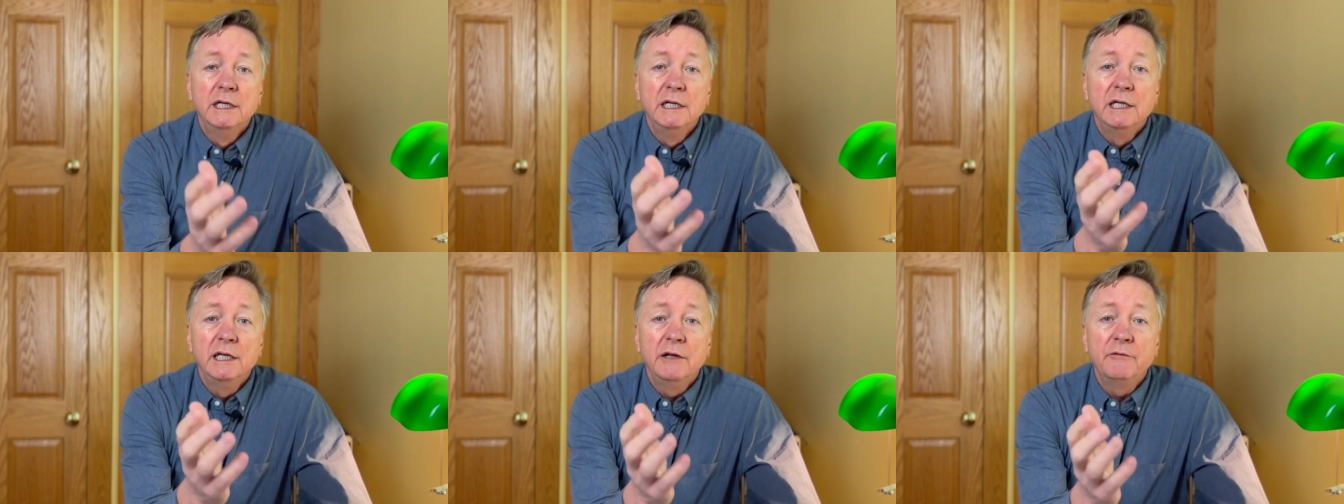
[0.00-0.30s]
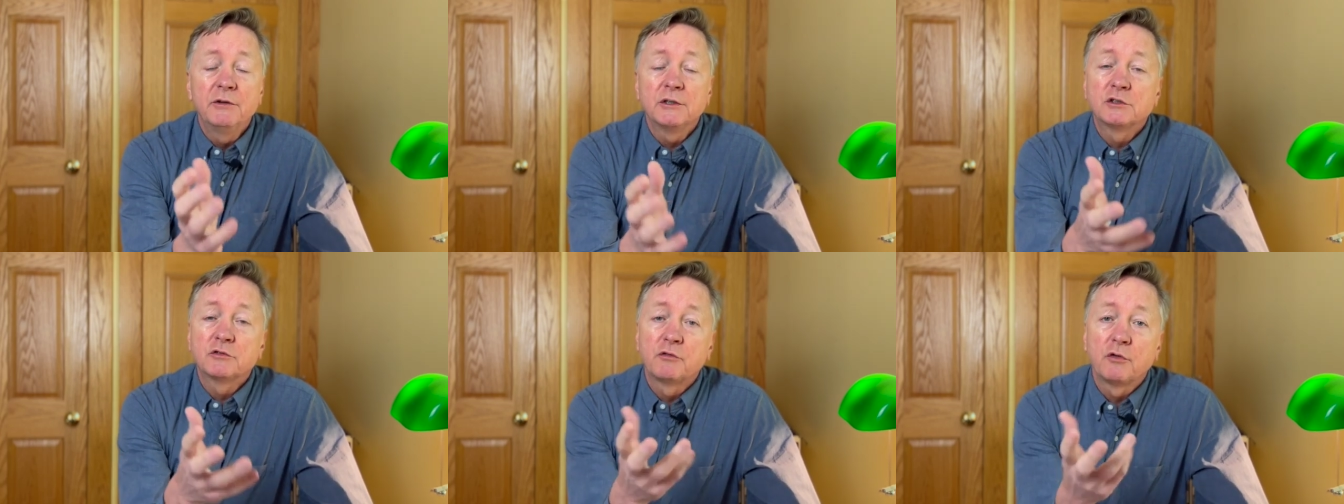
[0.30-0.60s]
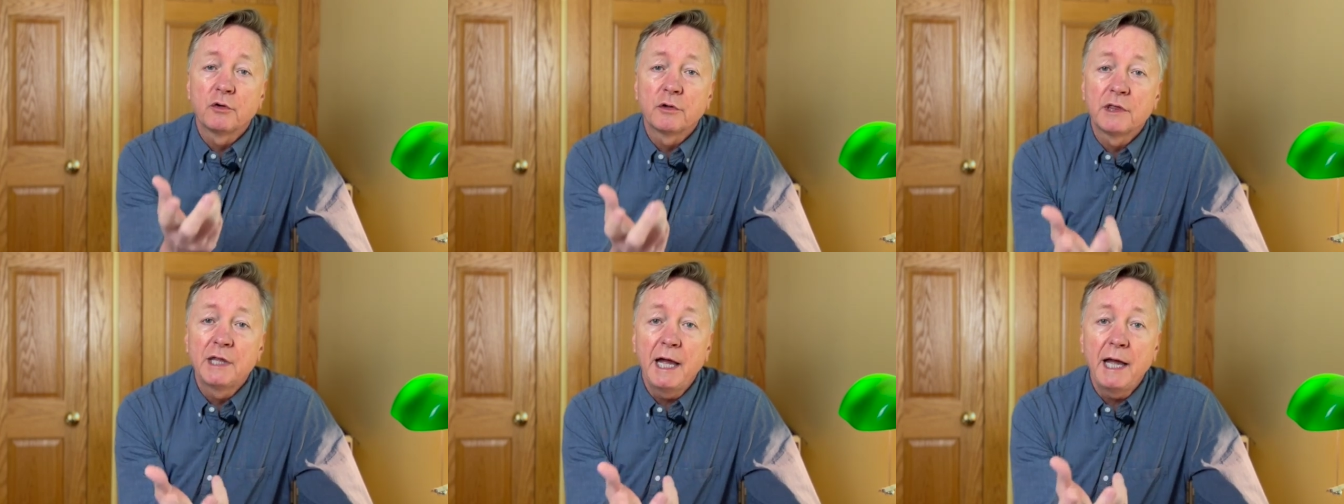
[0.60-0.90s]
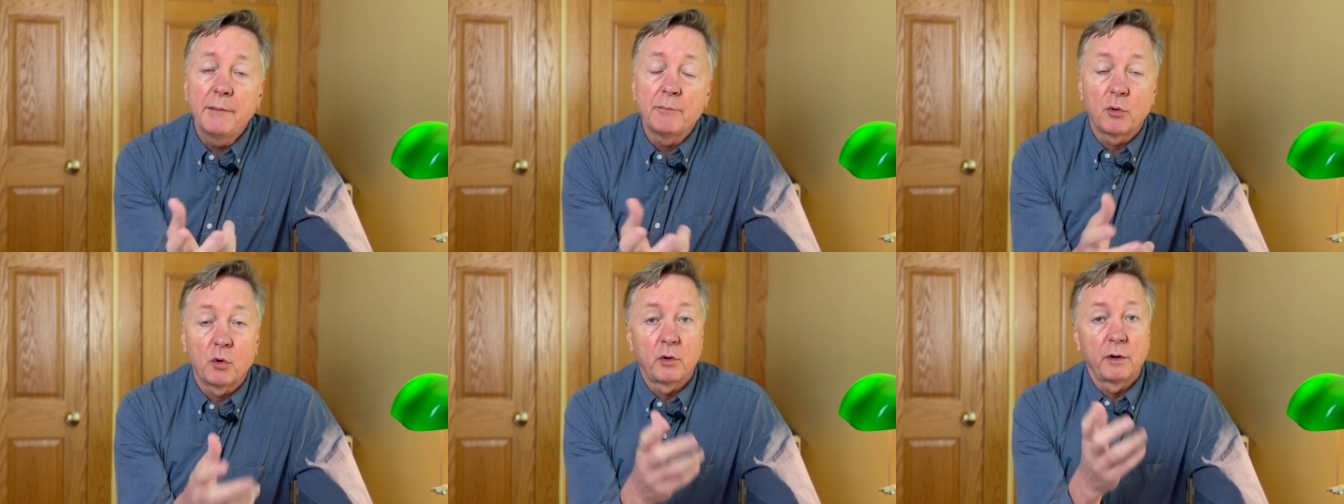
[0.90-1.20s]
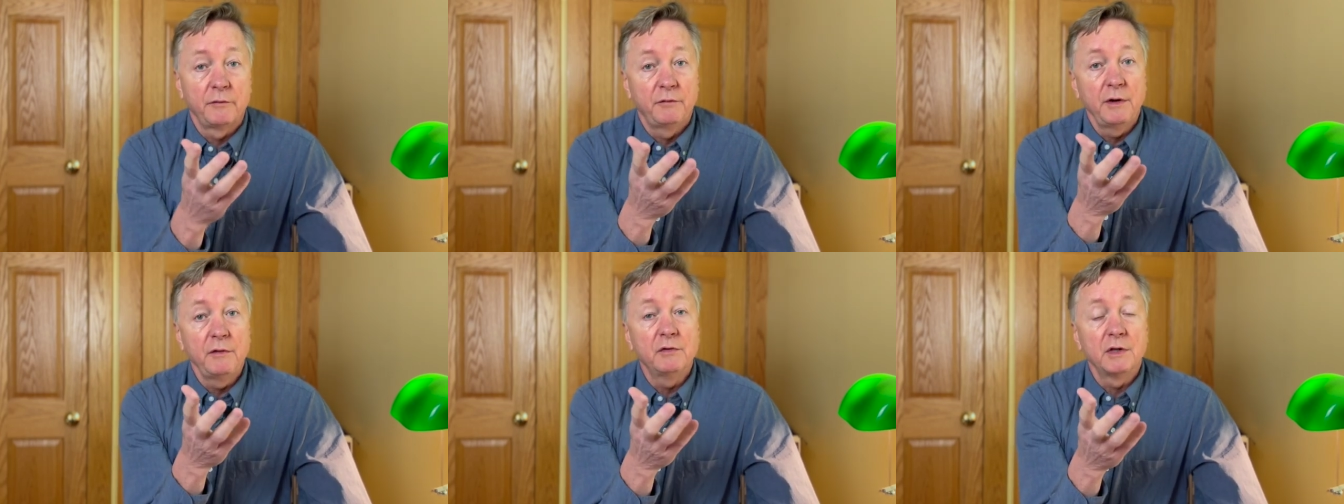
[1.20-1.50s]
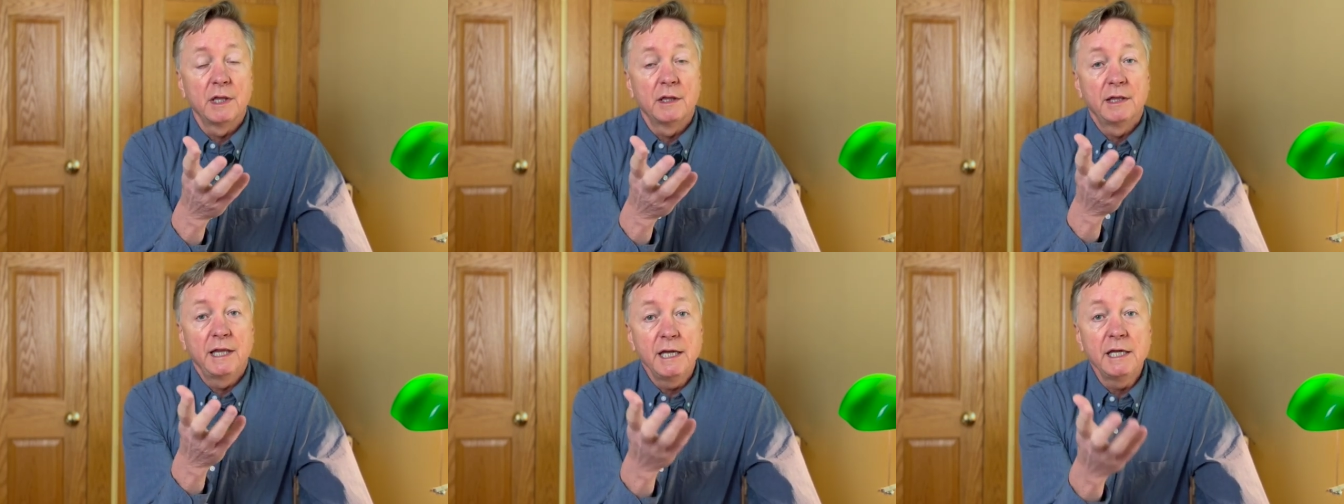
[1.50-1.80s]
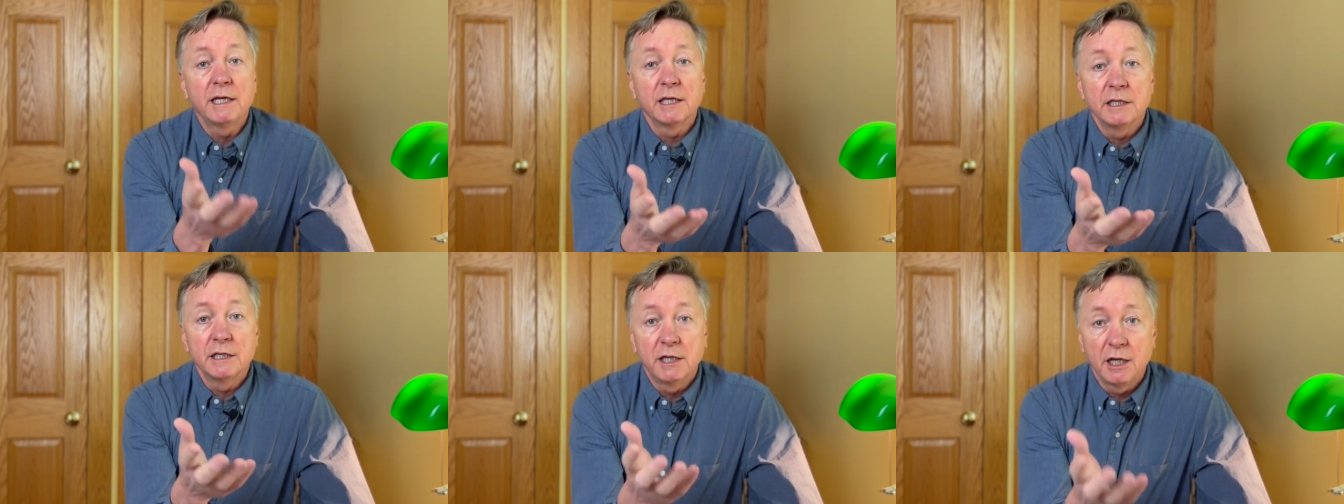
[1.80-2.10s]
if it's for them, or if even they
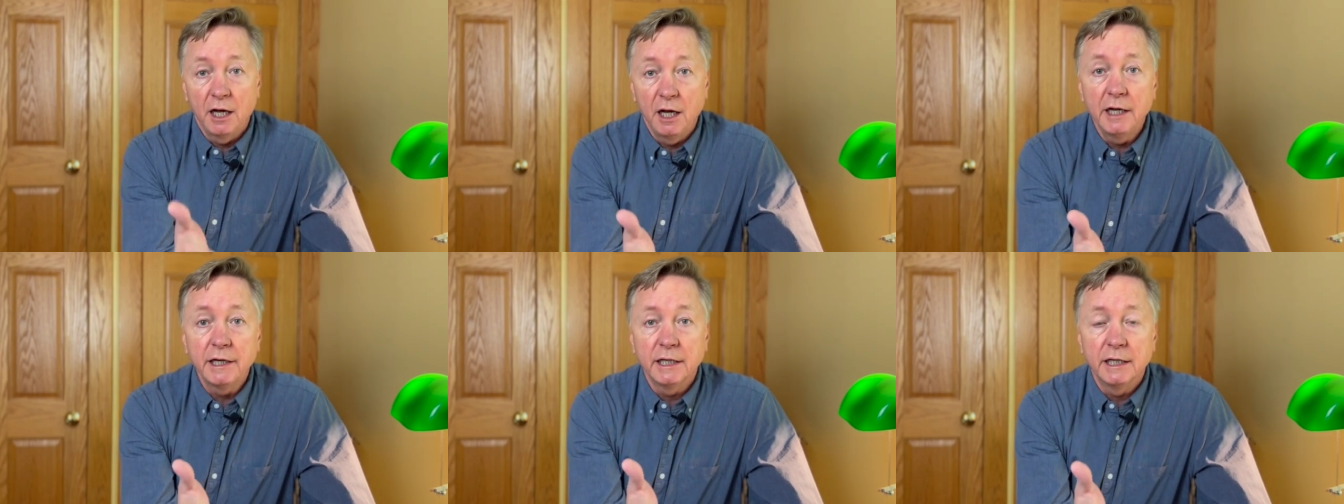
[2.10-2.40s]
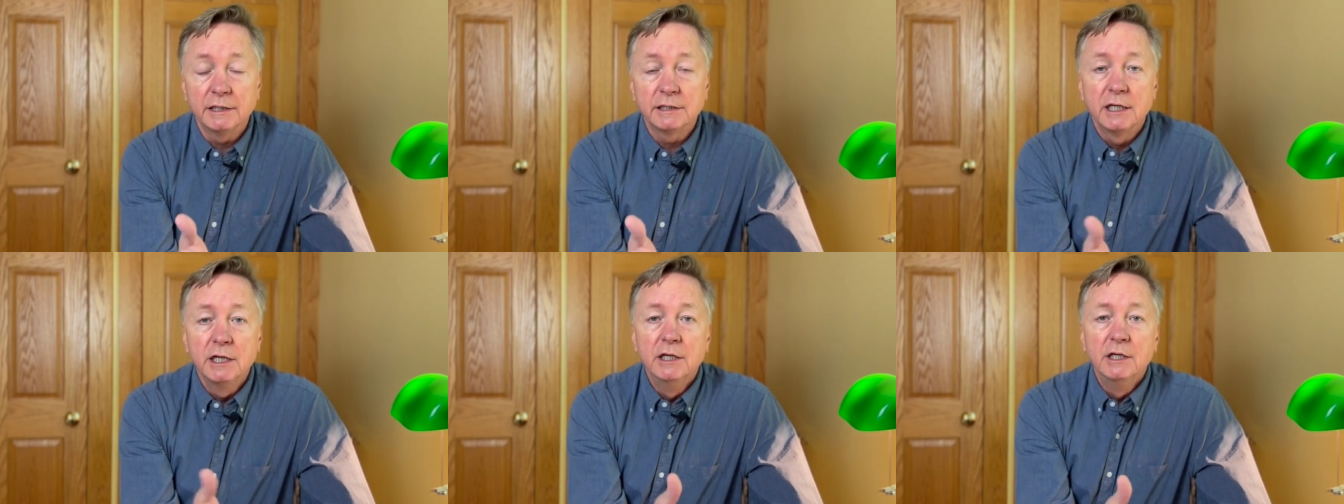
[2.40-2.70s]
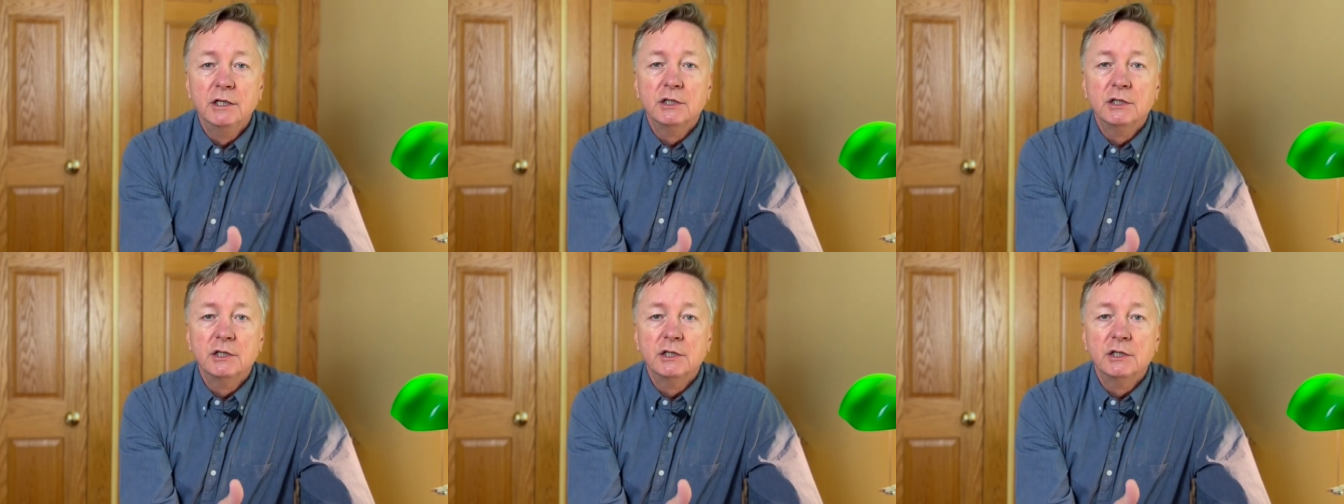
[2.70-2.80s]
can cut it,